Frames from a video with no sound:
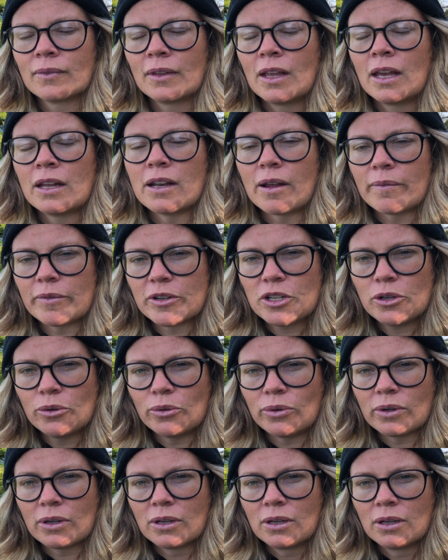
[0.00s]
Number 2,
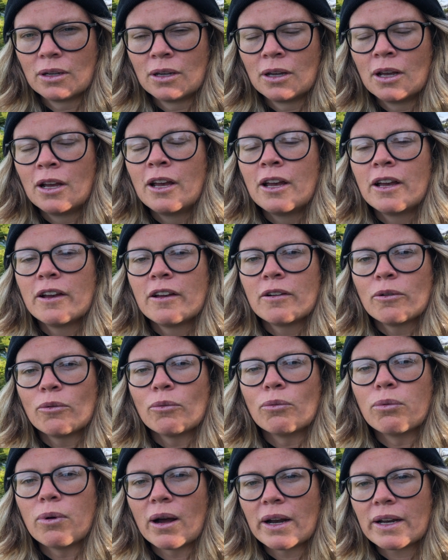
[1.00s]

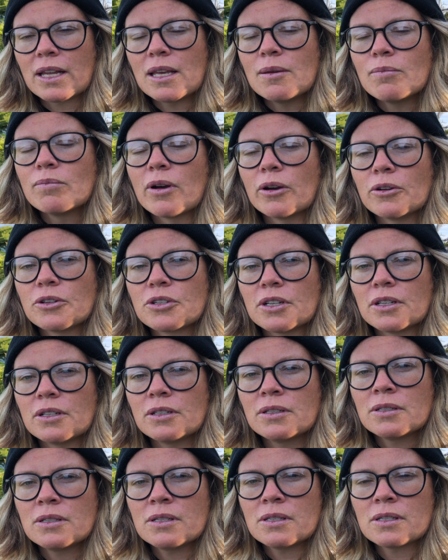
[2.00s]
what
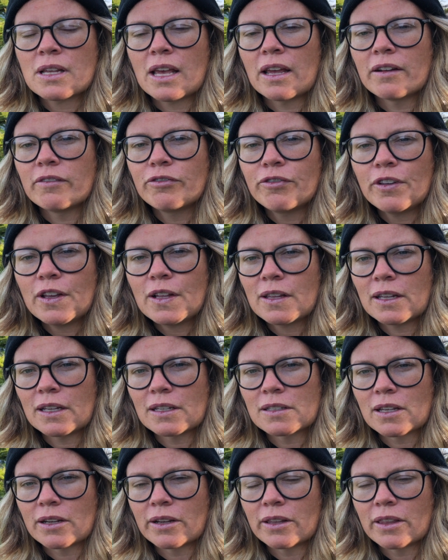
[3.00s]
emotions and
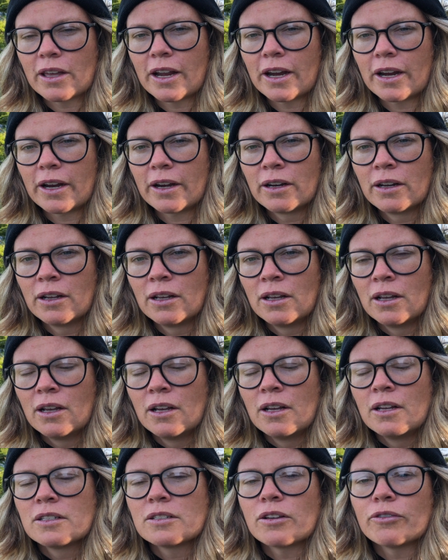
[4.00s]
feelings are there?
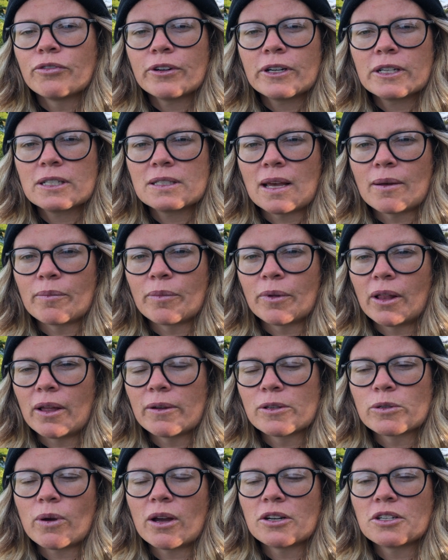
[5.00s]
So for example, I
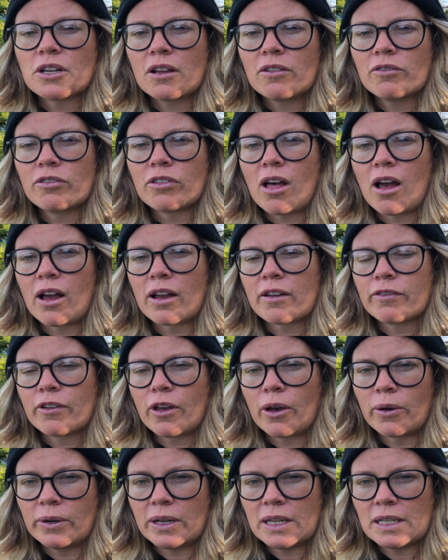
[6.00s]
was watching a vlog of
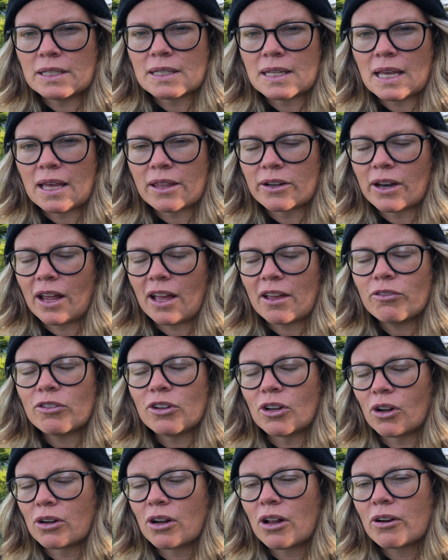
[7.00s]
Cody's the other day. If you
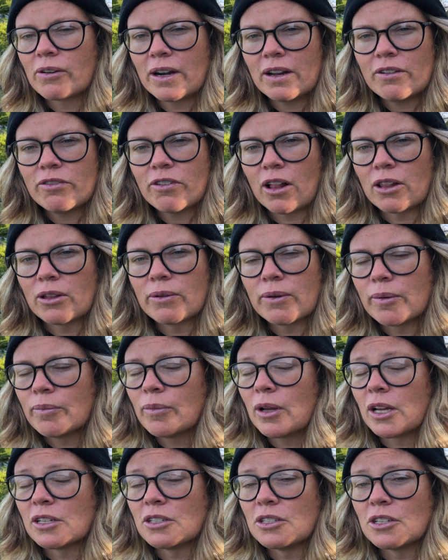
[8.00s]
don't already follow
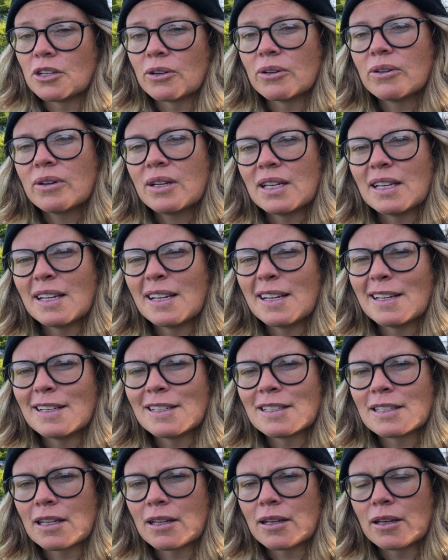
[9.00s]
him, do.
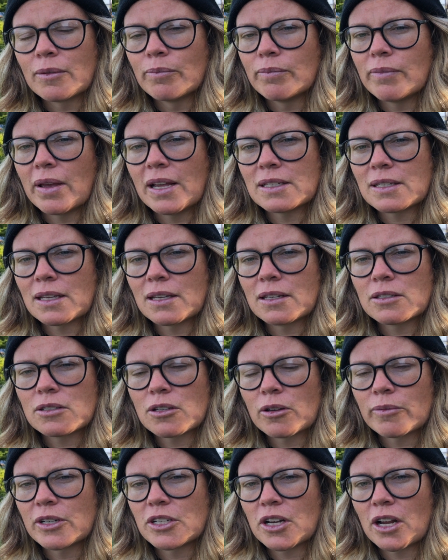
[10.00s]
He's amazing,
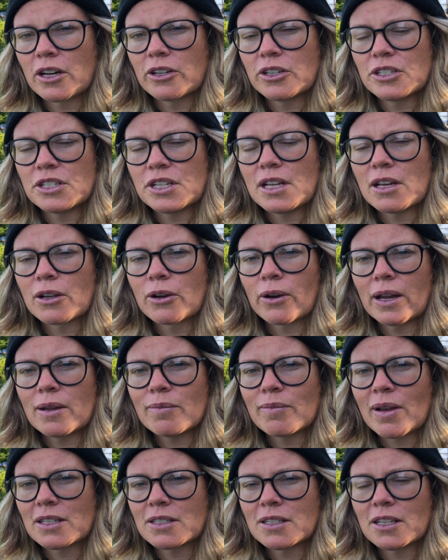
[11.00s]
so much energy, a great
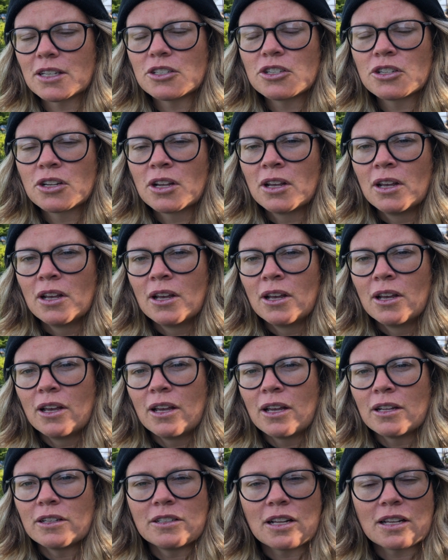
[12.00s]
message.
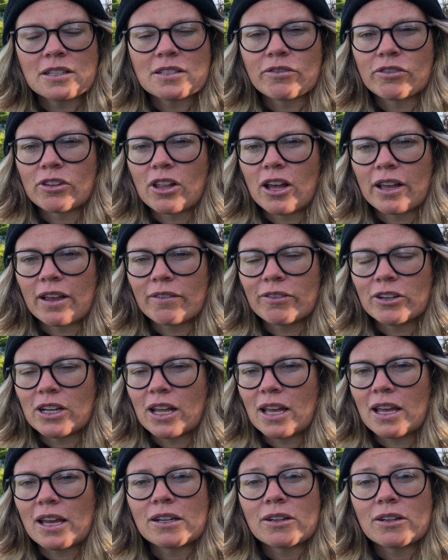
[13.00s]
Does a vlog every day.